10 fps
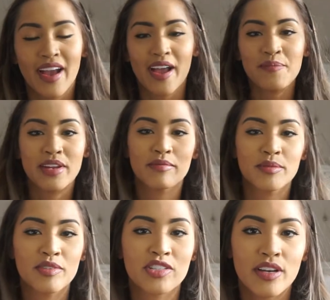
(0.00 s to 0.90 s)
Hi, my name is
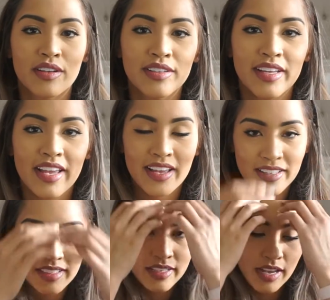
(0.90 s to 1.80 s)
Michelle,
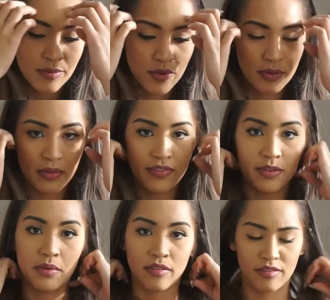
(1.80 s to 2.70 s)
and today I'm going to be
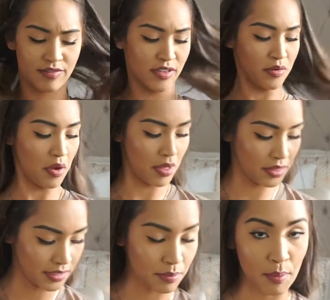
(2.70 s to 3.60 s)
filming a review on
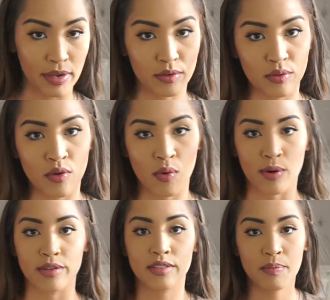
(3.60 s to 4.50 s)
this Michael
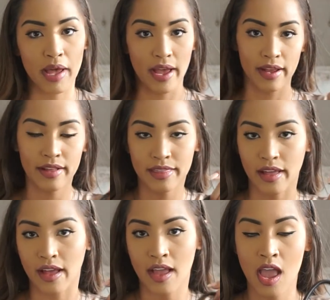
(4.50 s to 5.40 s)
Kors bag
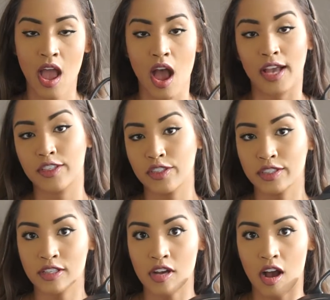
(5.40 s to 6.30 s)
that I
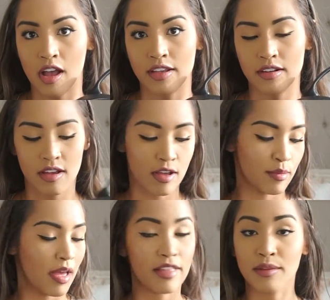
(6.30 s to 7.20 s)
just got
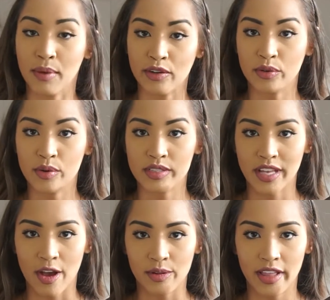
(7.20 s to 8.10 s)
at the Michael Kors
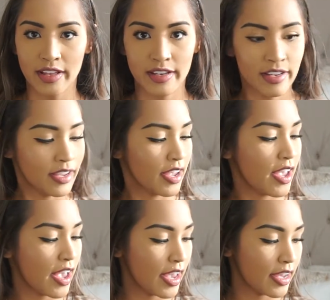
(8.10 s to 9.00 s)
outlet.
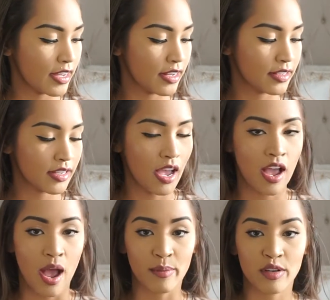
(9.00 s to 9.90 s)
And
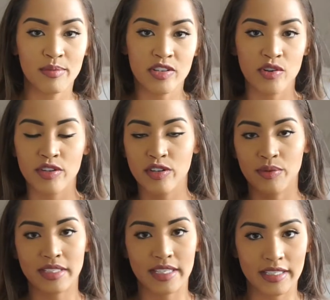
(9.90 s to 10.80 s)
I'm going to be showing you
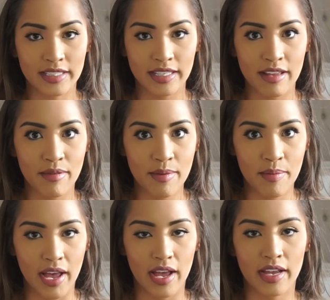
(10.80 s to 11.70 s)
what's inside my
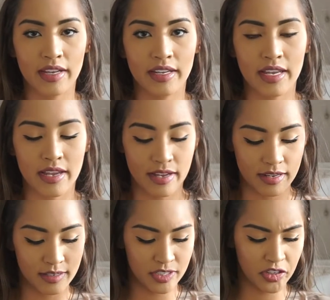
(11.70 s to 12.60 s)
bag
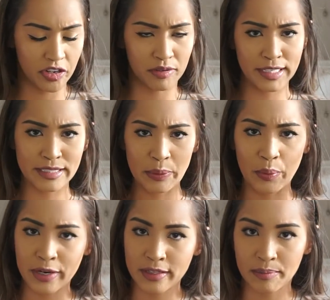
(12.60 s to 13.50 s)
and, you know, is it
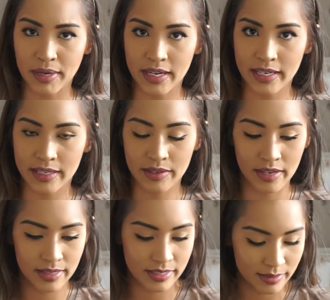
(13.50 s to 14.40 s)
worth buying
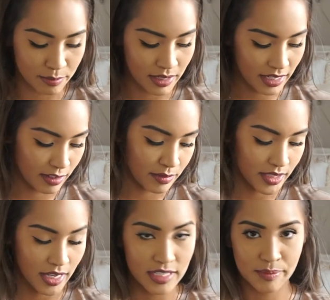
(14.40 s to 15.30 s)
this
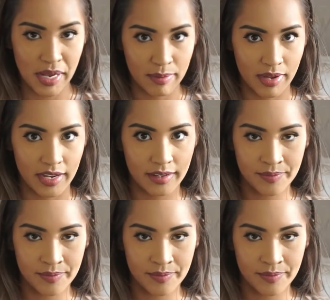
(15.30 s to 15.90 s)
medium-sized backpack?